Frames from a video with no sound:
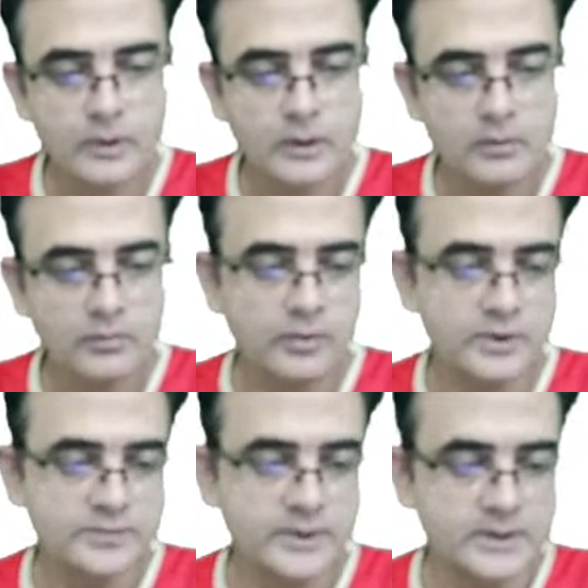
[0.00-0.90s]

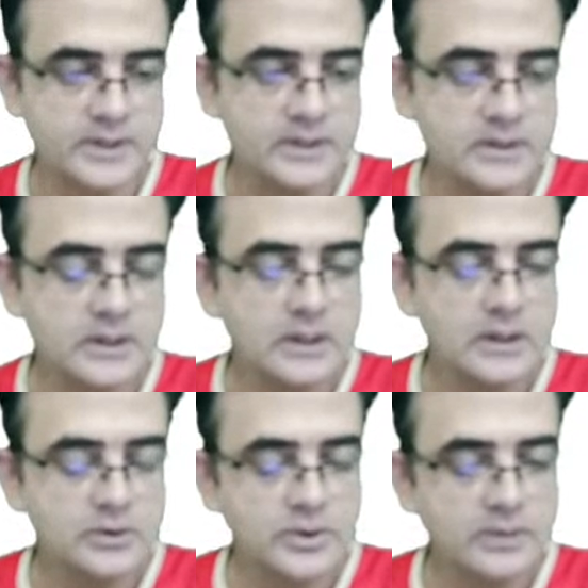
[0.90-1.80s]
phosphate, right?
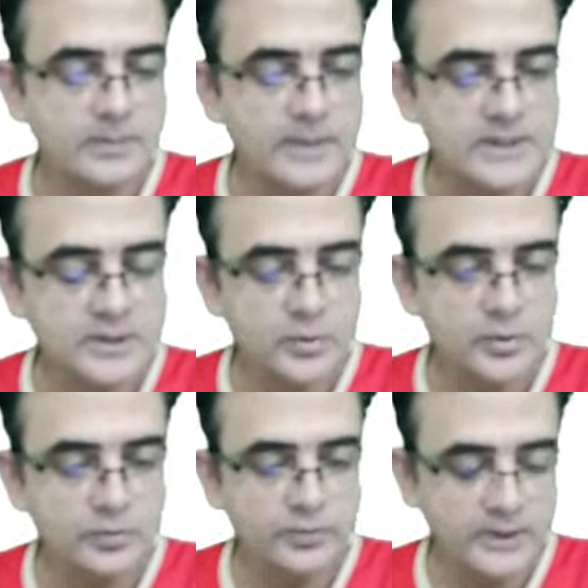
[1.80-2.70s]
So it makes a
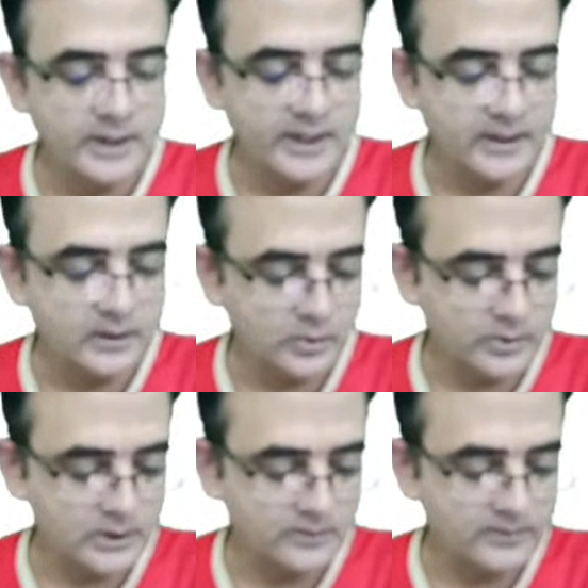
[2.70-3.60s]
nucleophilic attack on
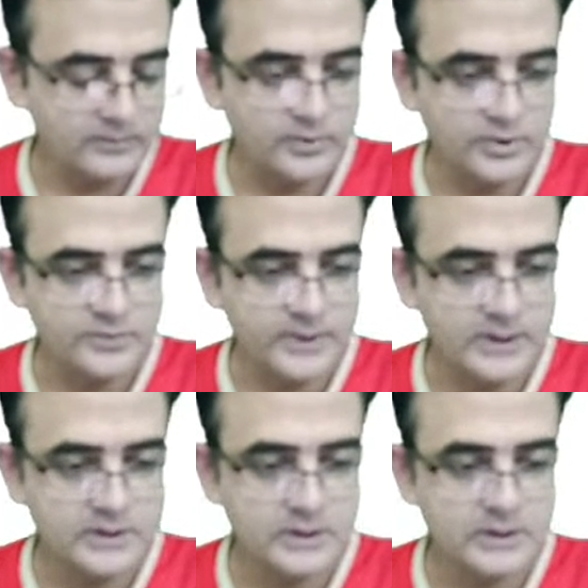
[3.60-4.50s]
the alpha
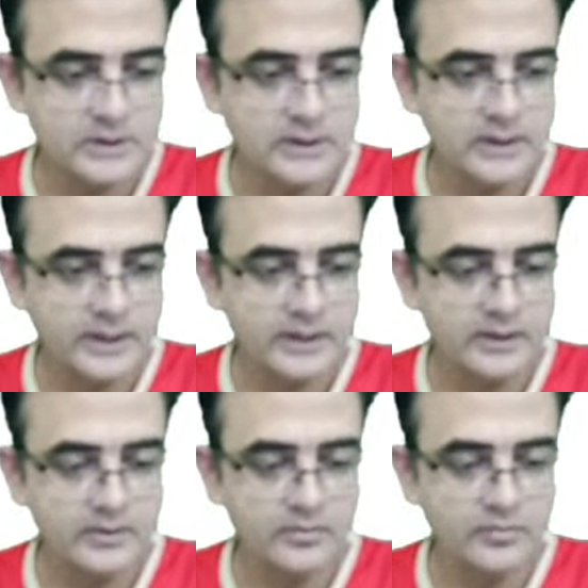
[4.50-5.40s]
phosphate,
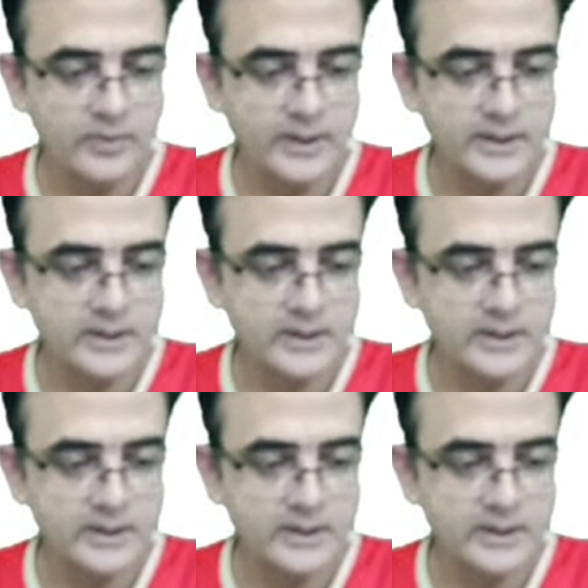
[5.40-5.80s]
and finally